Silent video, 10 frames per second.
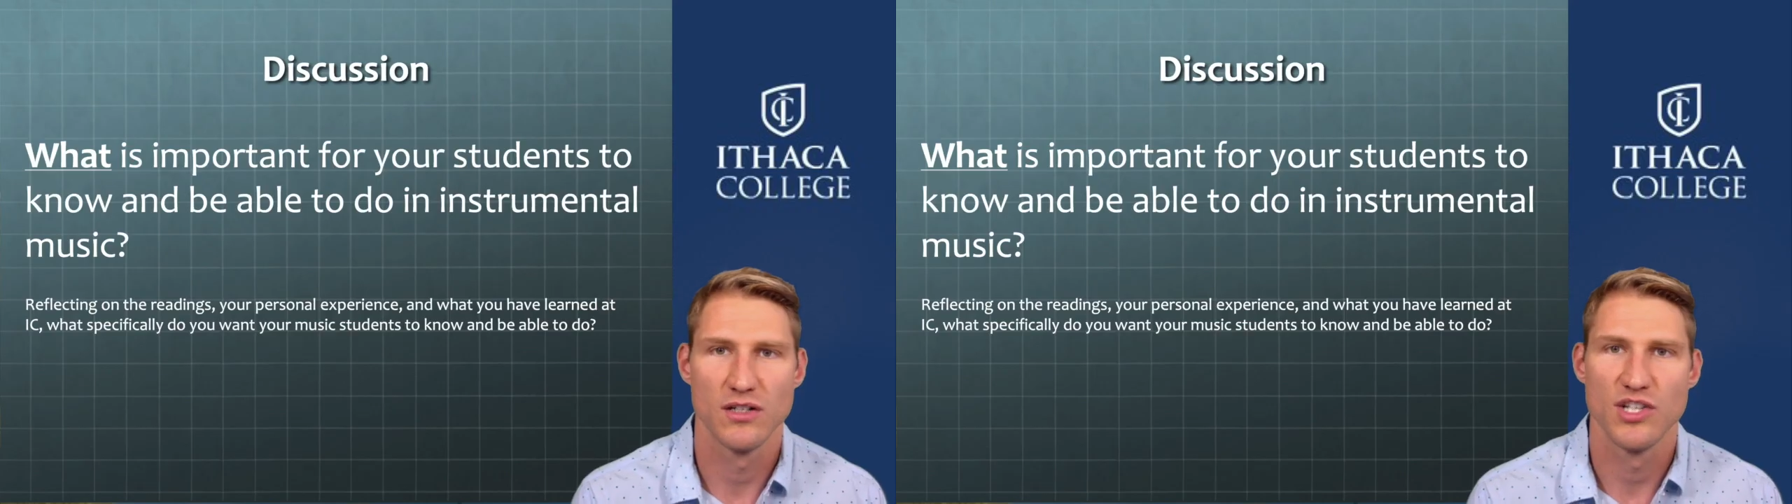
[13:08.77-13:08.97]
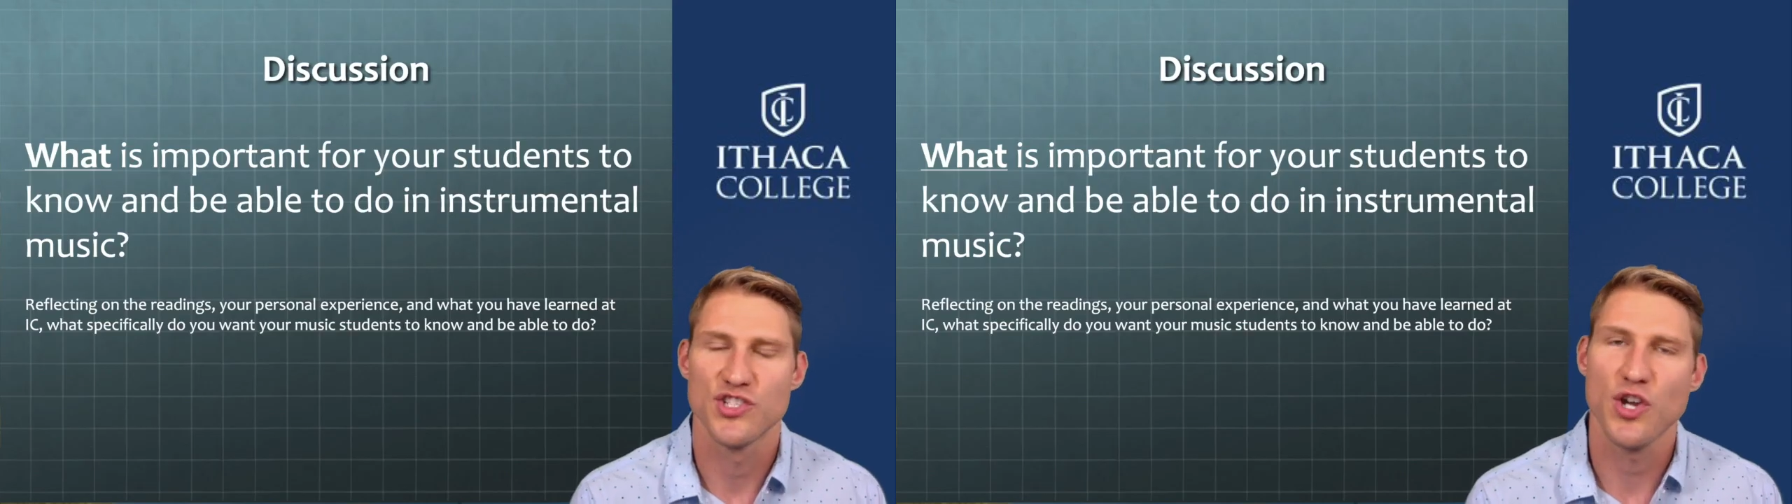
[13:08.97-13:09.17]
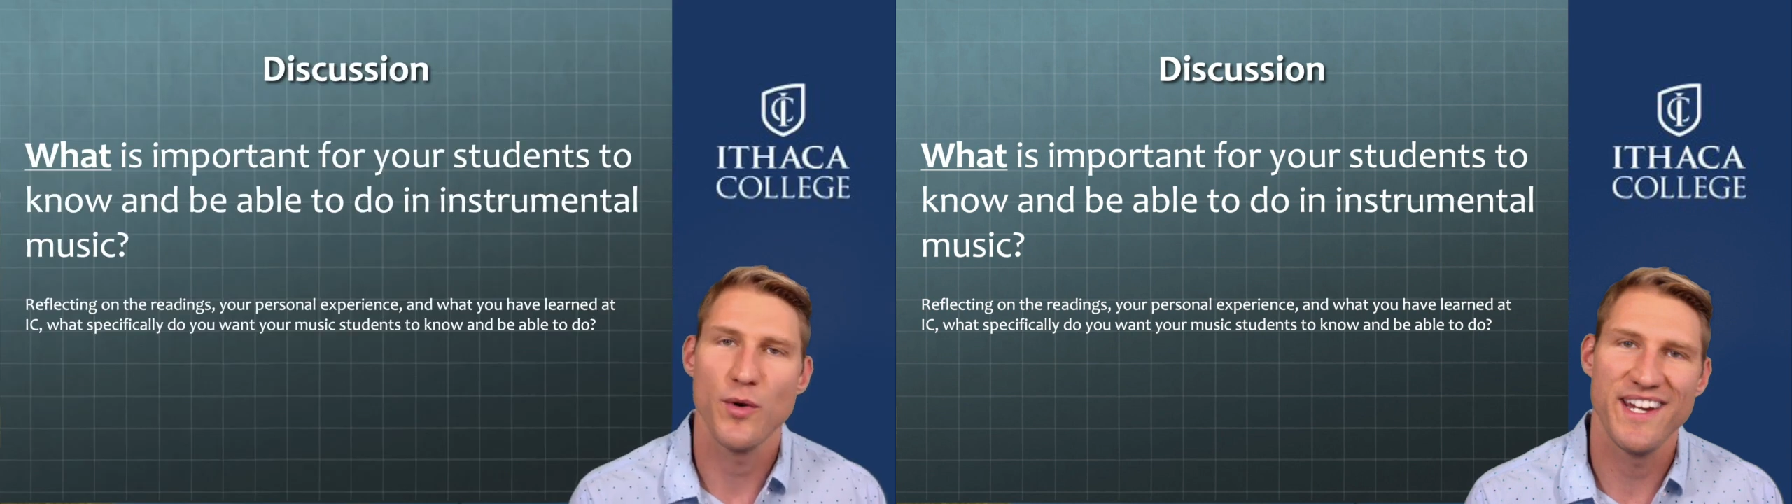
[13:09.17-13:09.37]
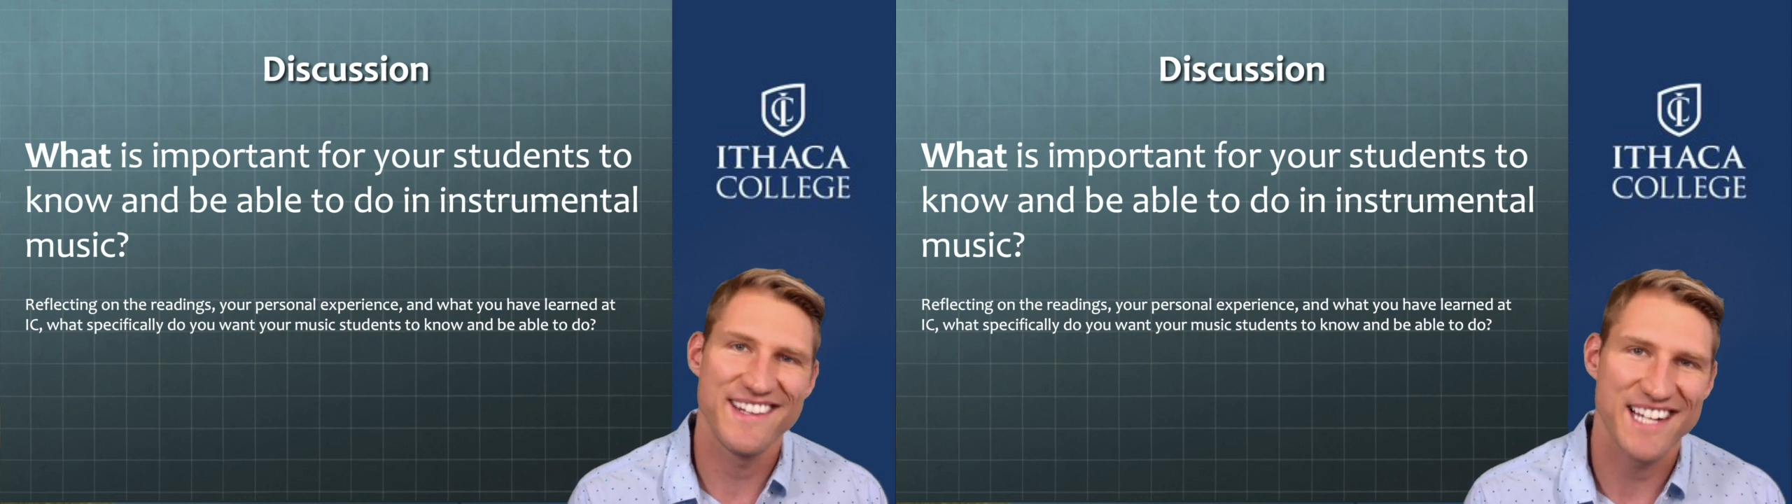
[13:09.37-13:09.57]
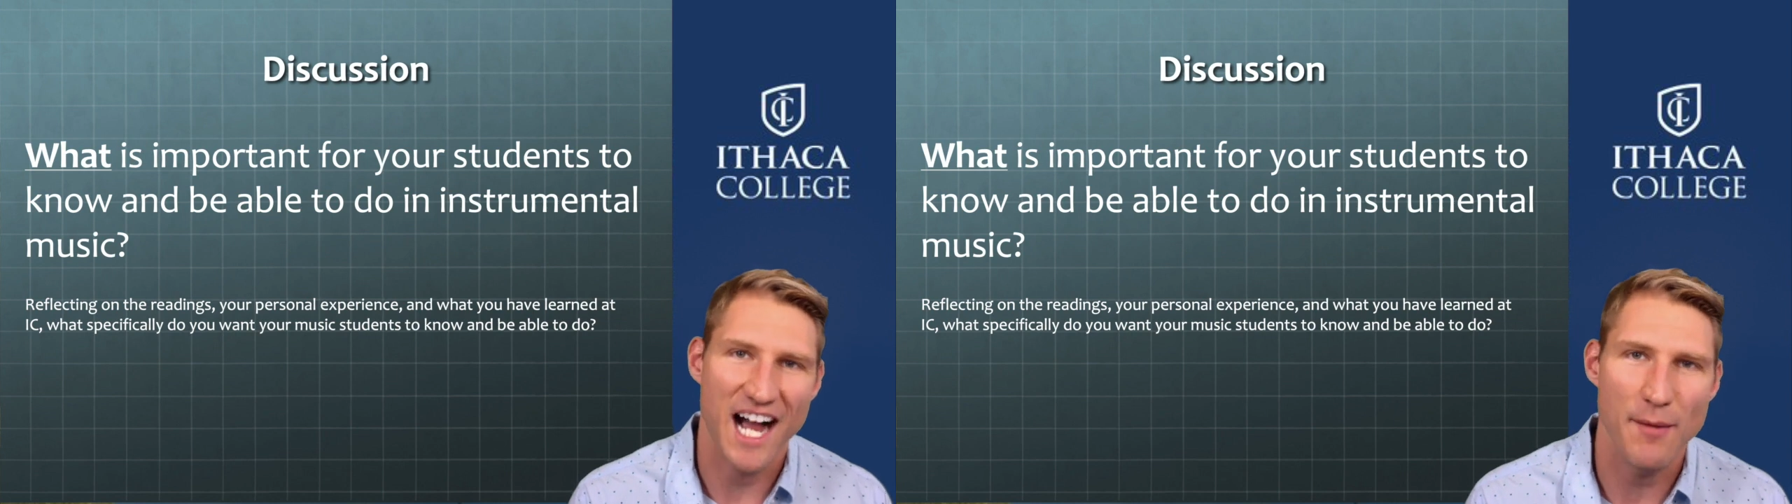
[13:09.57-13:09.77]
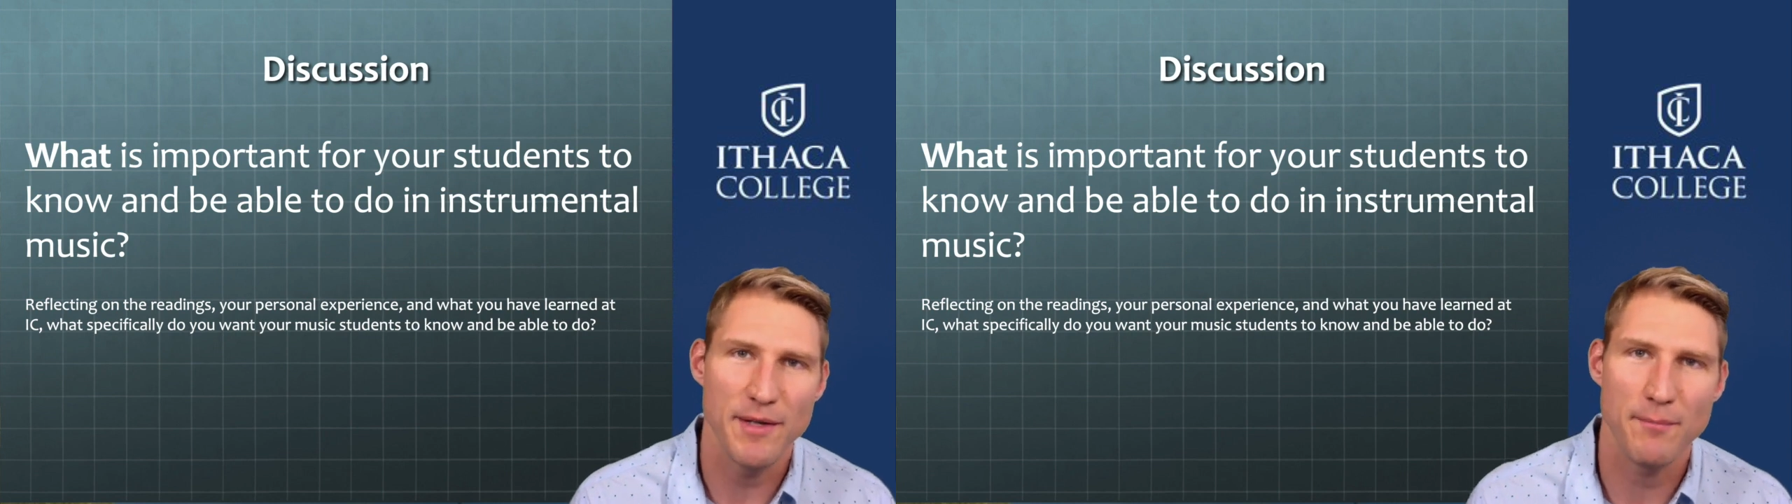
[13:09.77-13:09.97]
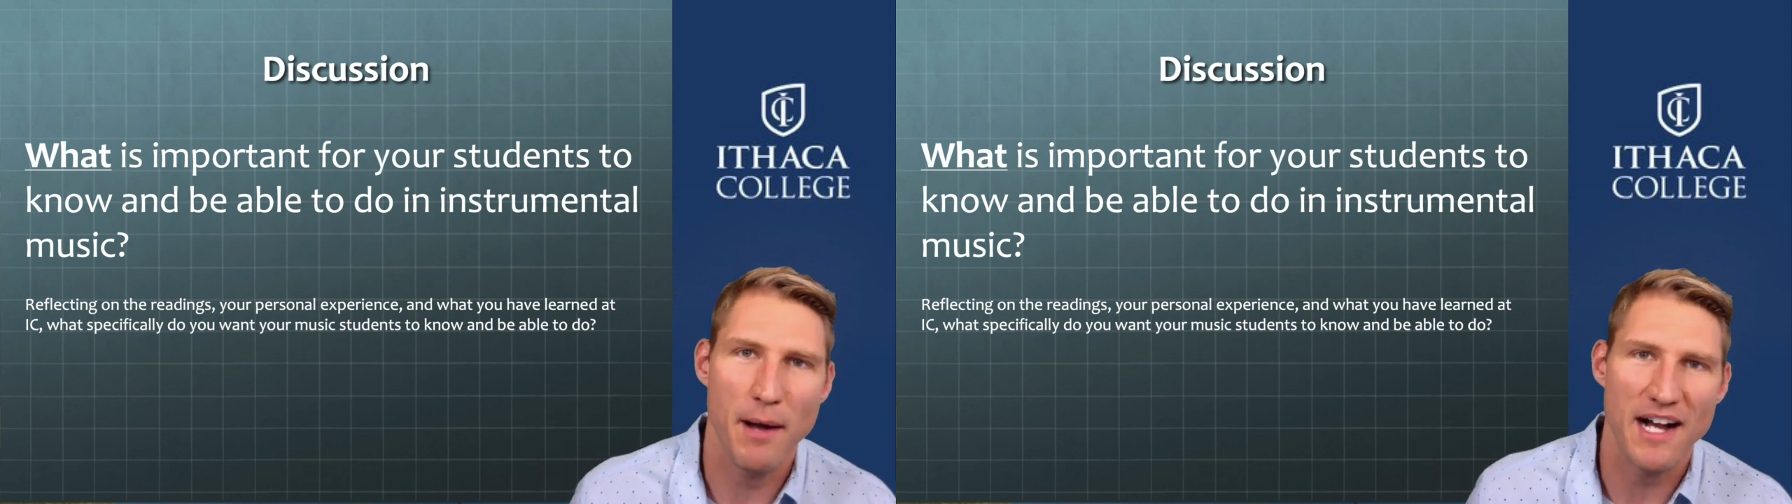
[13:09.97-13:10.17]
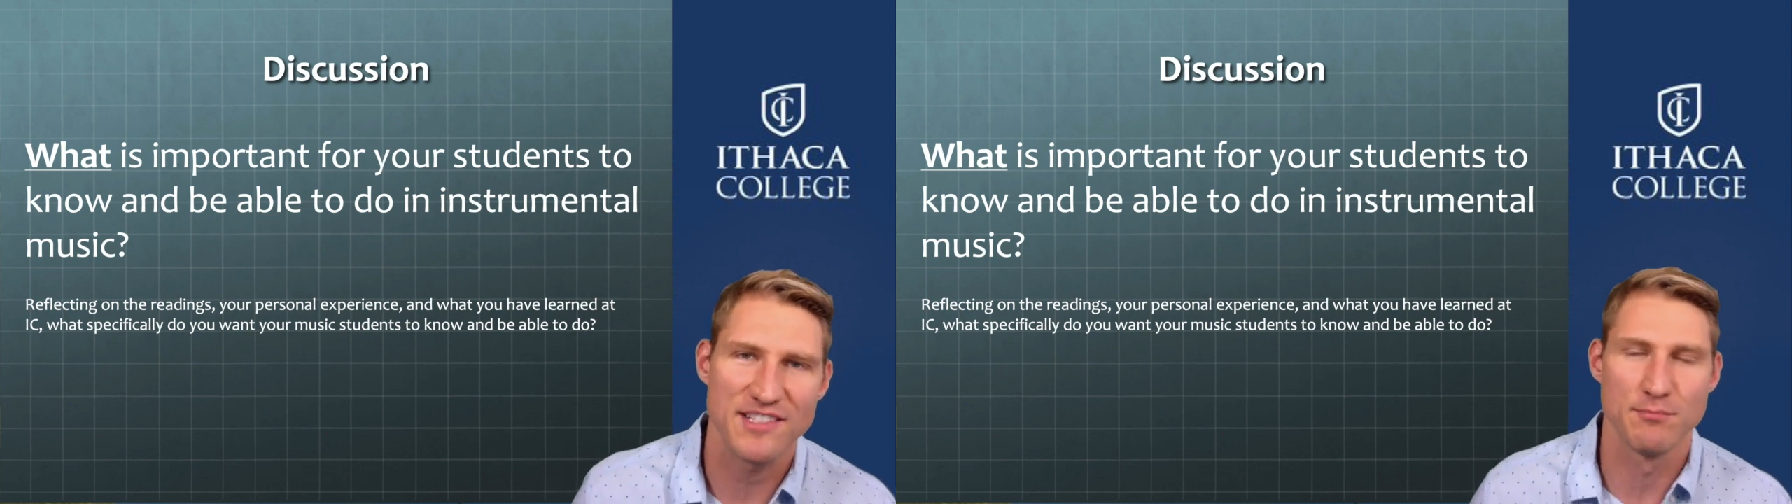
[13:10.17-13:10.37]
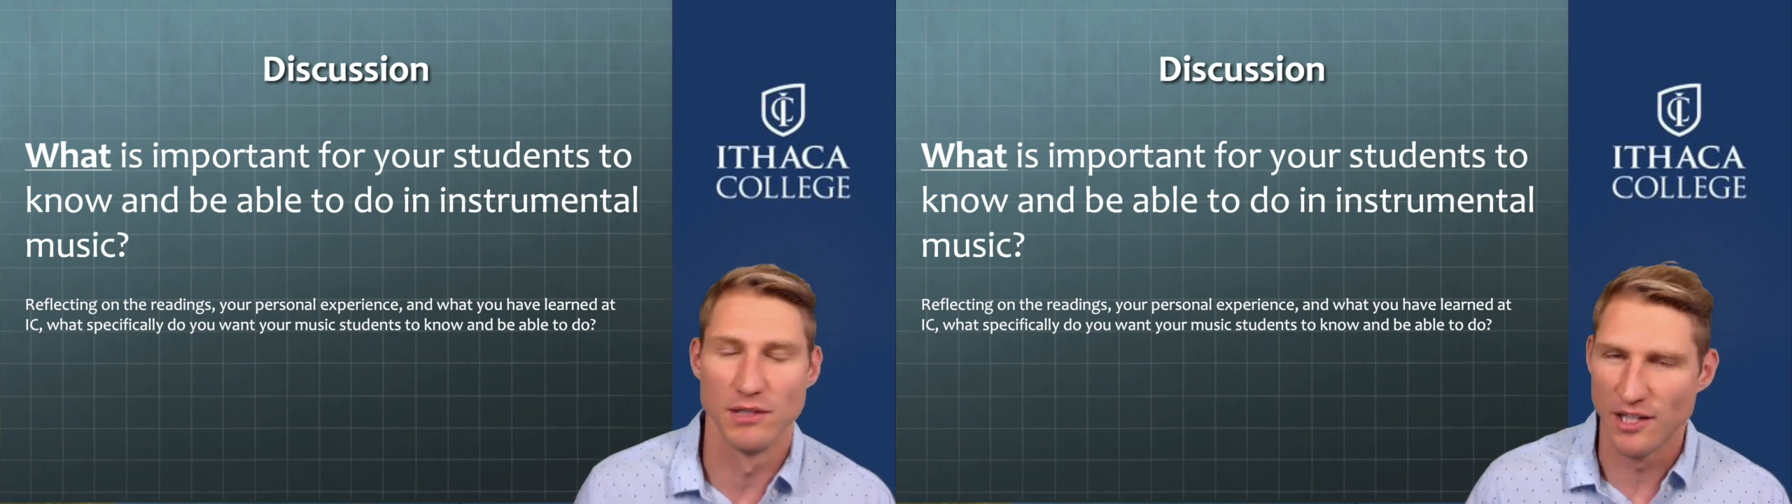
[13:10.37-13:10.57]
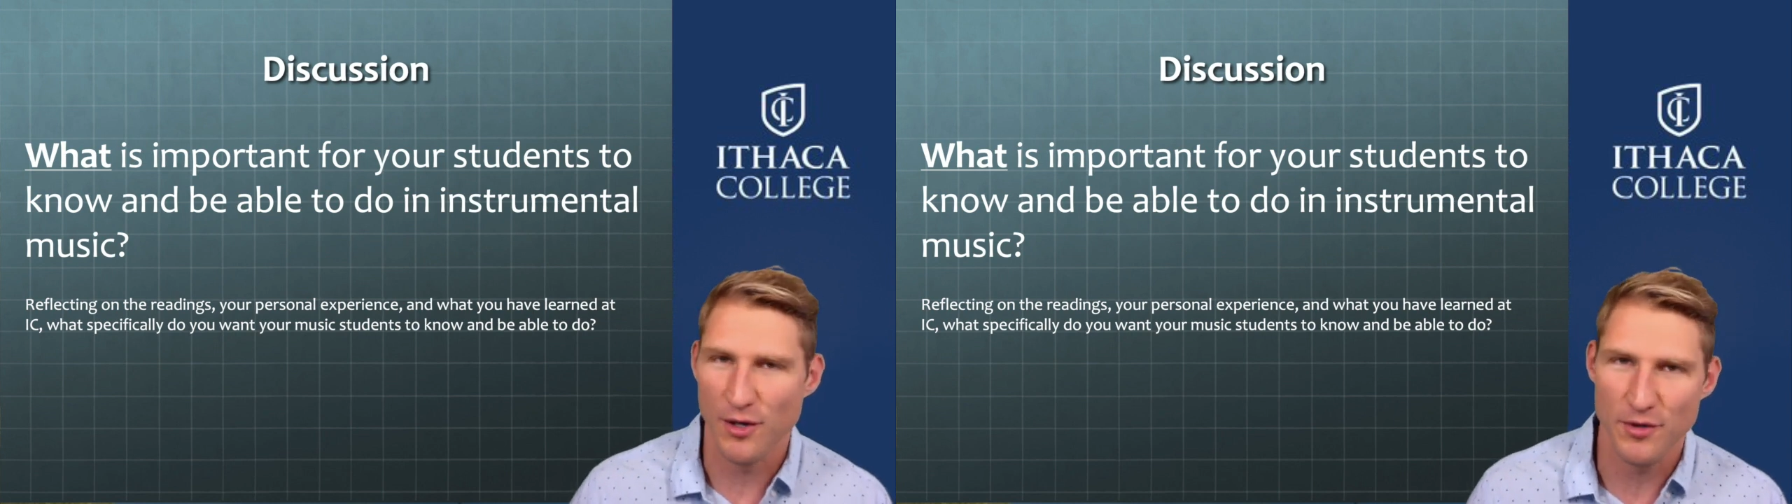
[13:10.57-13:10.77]
So in the comment box
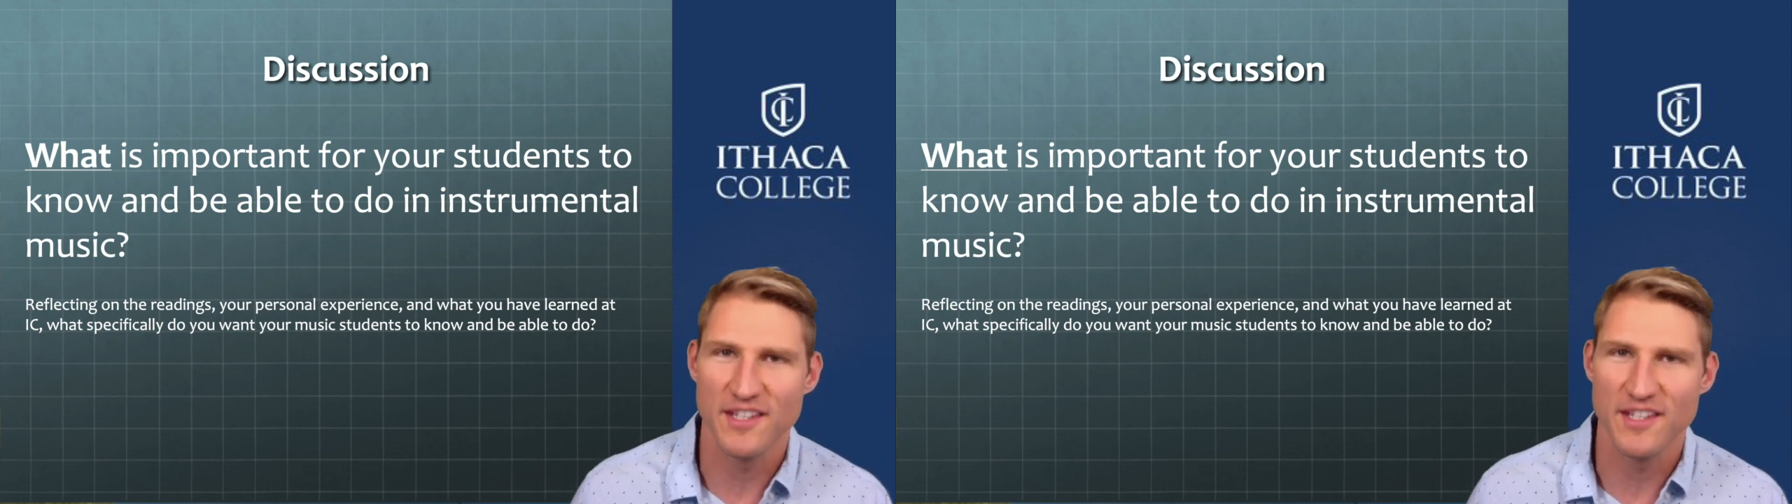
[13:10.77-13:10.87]
below